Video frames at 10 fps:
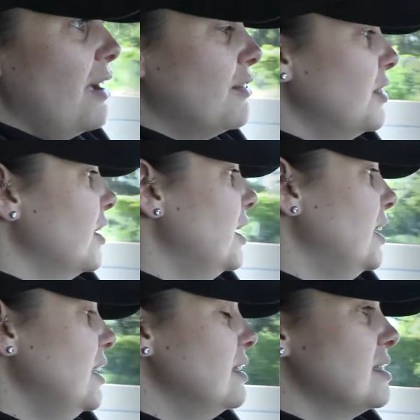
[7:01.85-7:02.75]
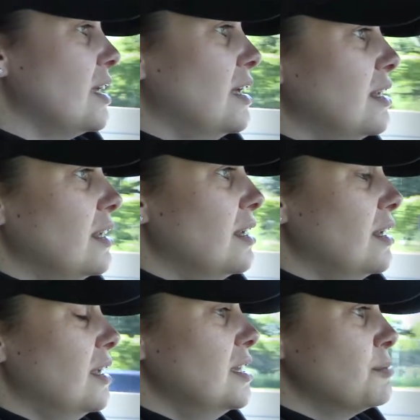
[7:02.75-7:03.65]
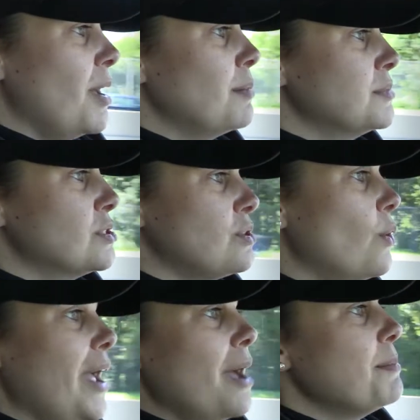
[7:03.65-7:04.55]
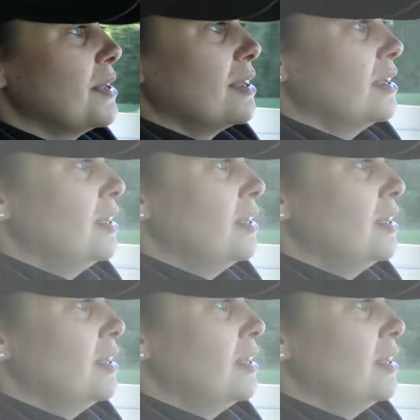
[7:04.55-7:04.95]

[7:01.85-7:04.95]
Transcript: everything he needs, and his mom's so happy.